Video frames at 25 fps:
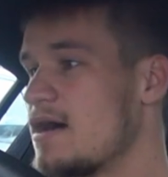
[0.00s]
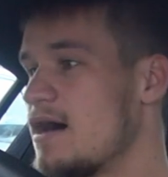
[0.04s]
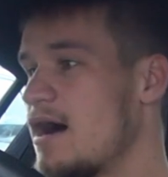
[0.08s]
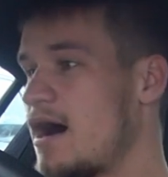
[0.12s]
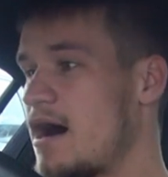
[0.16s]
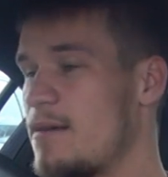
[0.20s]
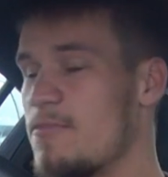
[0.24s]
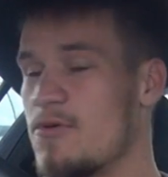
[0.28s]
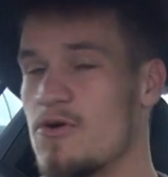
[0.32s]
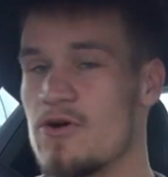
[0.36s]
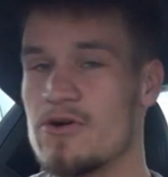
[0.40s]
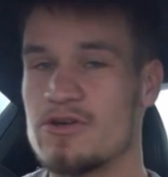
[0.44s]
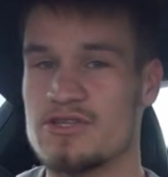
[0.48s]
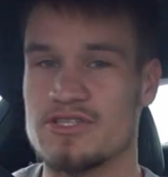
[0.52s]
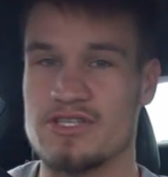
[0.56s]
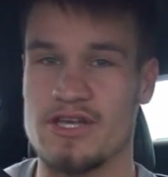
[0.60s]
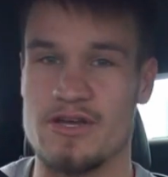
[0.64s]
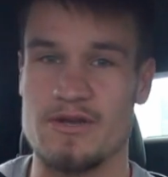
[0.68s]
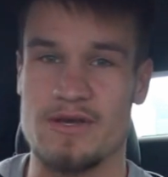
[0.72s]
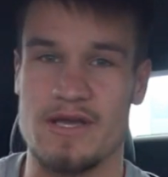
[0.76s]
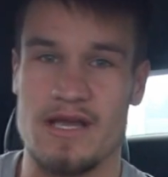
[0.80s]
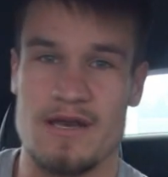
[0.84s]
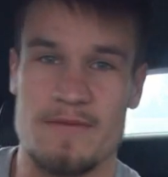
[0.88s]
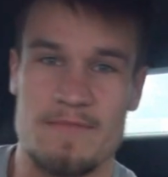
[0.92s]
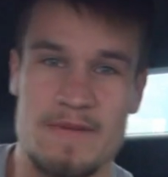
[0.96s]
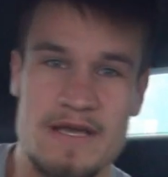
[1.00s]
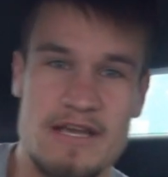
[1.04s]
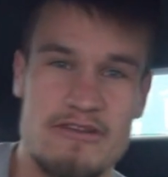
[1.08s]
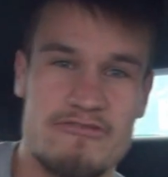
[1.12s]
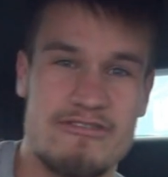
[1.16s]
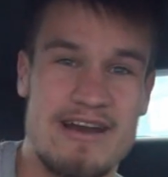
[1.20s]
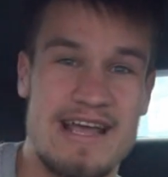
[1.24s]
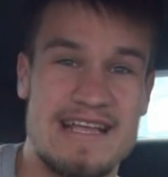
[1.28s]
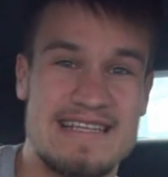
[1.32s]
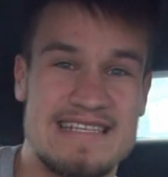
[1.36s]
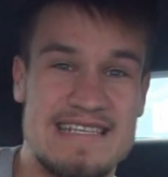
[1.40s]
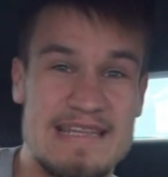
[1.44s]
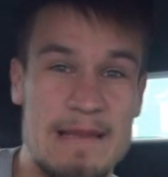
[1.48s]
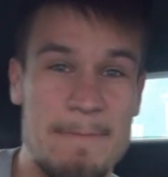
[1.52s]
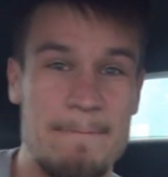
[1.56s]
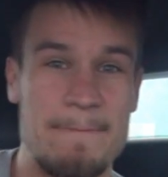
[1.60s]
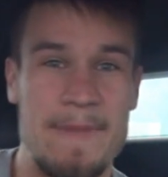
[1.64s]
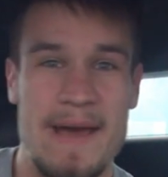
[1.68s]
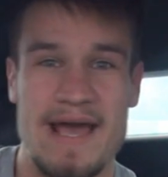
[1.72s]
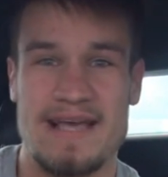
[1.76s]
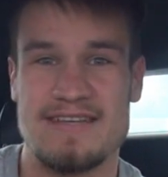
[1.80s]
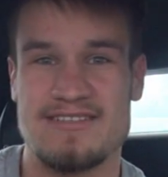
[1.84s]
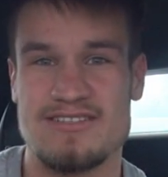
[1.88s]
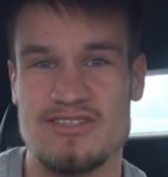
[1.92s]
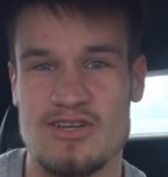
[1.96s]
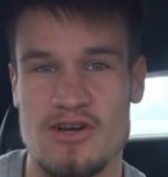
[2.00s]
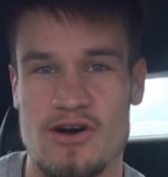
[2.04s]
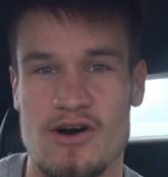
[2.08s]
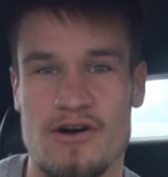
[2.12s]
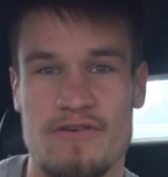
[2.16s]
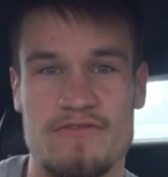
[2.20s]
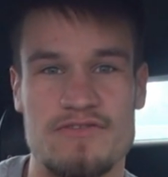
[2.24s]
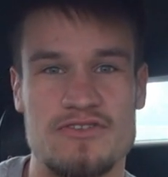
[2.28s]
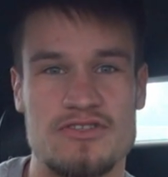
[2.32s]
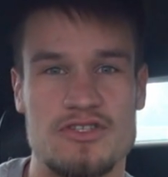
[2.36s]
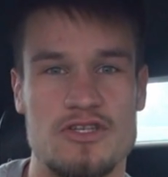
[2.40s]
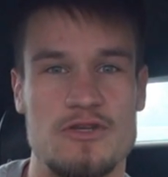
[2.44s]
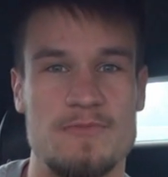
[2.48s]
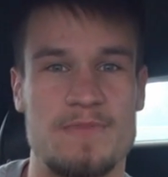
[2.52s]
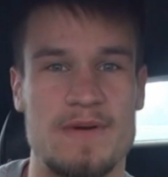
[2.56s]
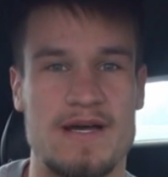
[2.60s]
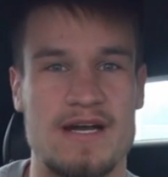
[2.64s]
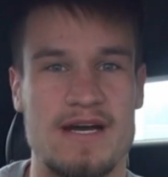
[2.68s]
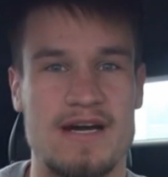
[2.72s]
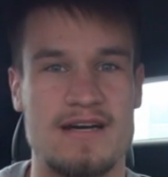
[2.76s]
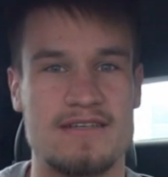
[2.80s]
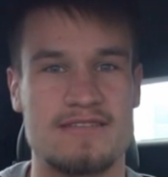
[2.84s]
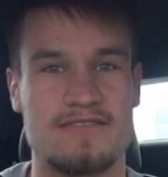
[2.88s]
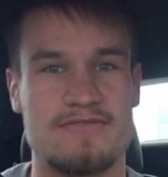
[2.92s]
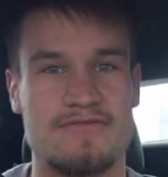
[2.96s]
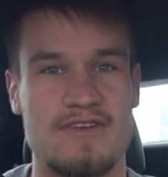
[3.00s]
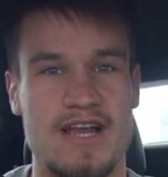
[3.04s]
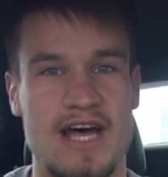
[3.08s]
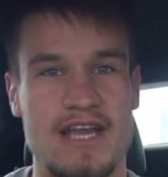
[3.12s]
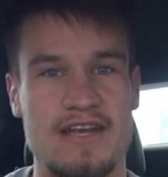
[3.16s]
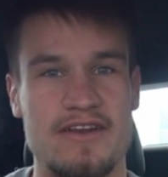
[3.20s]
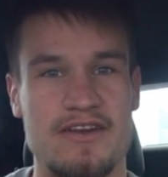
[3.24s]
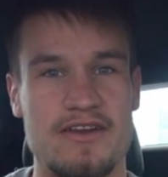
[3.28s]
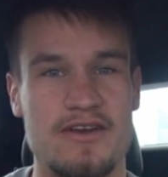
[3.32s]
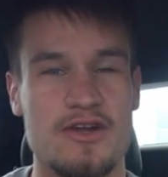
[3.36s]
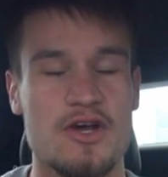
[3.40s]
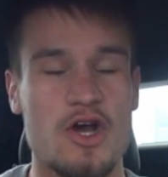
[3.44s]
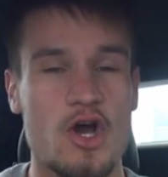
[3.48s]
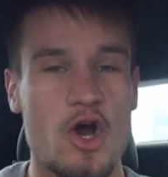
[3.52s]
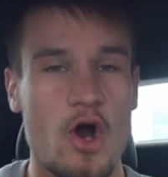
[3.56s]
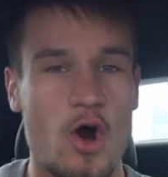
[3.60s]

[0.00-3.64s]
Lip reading: I'm also going to be creating the best of Supercars of London.